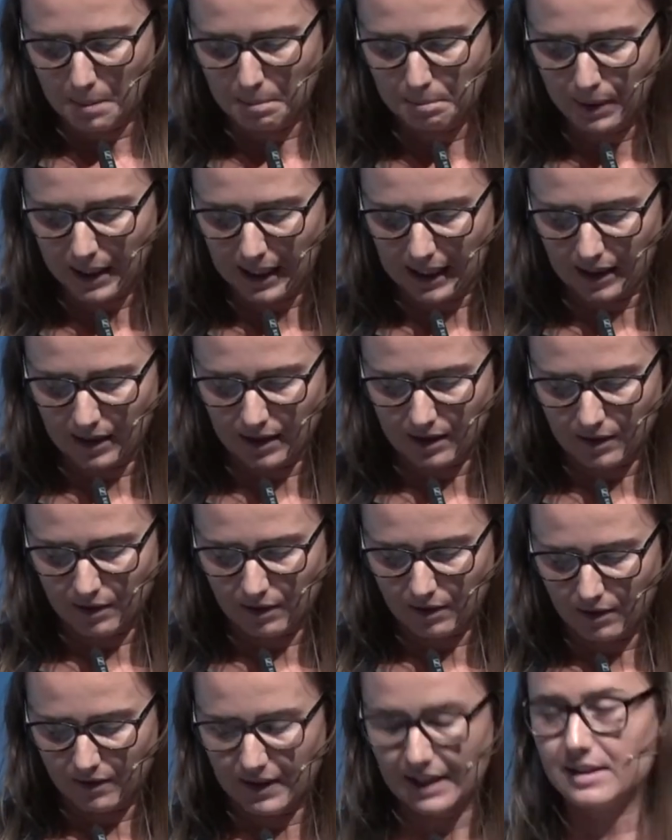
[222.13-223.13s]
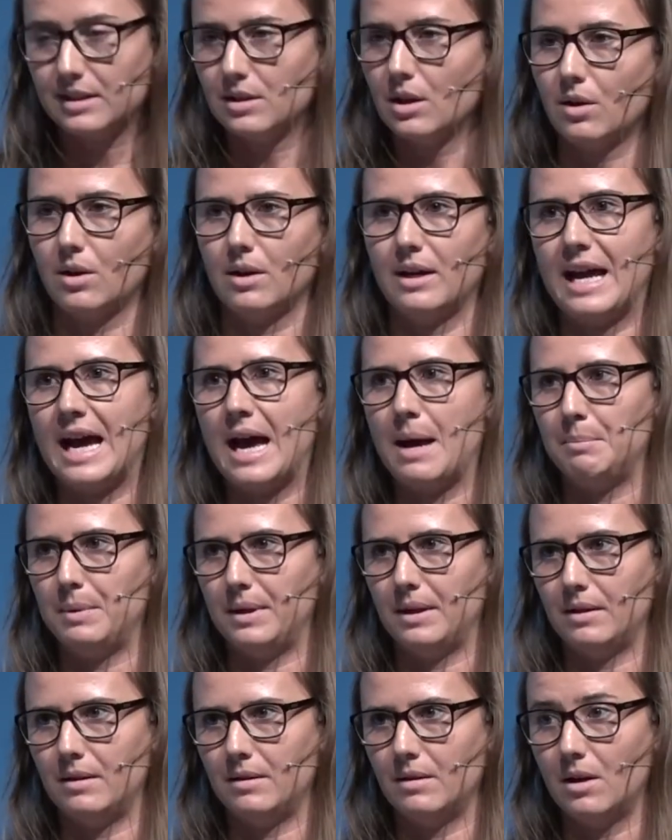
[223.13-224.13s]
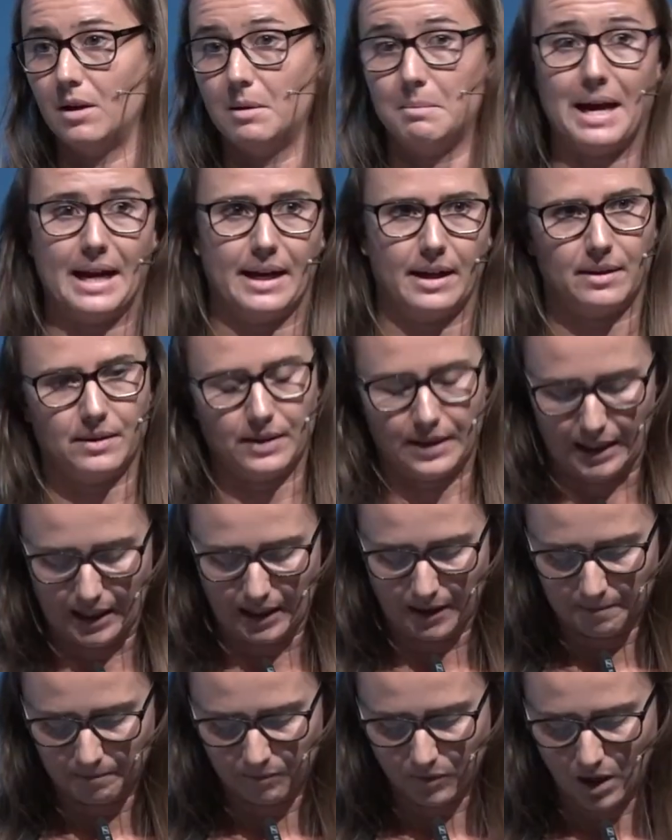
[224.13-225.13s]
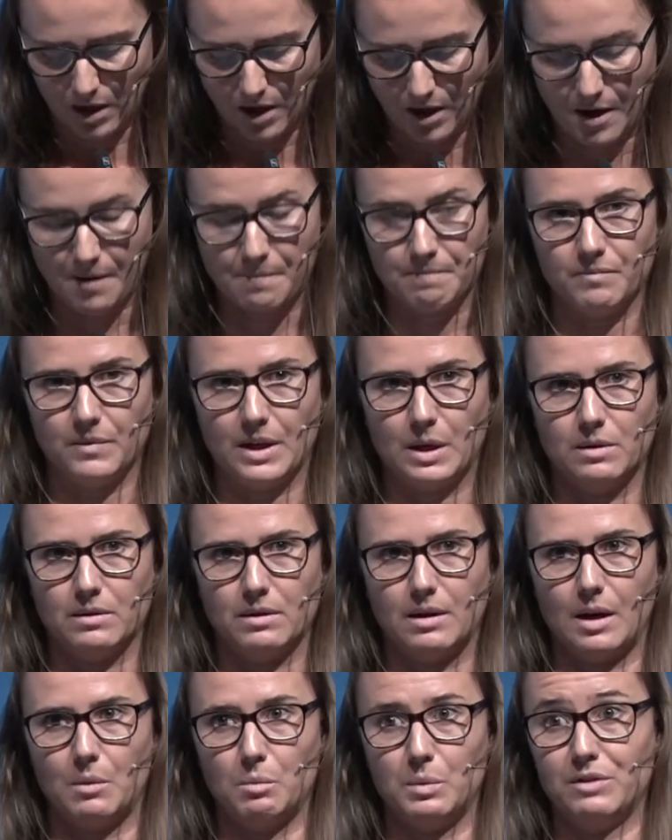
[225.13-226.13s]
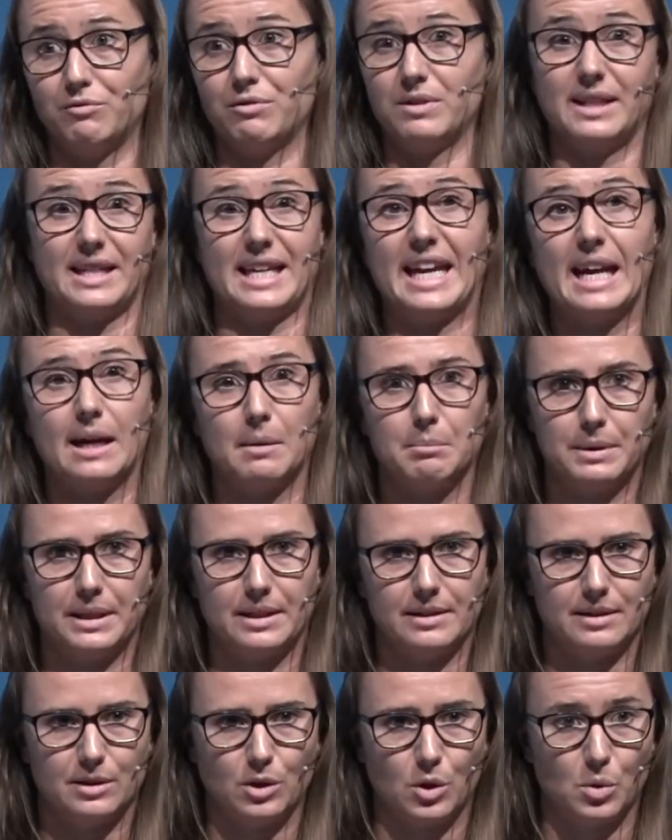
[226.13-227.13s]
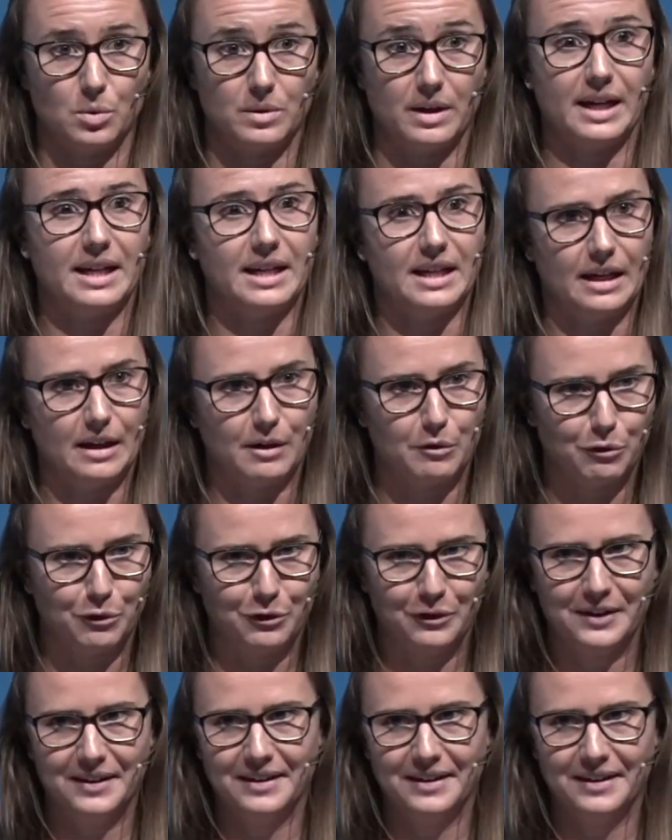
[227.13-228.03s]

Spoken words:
But that's not going to happen automatically, and we really can't be so naive.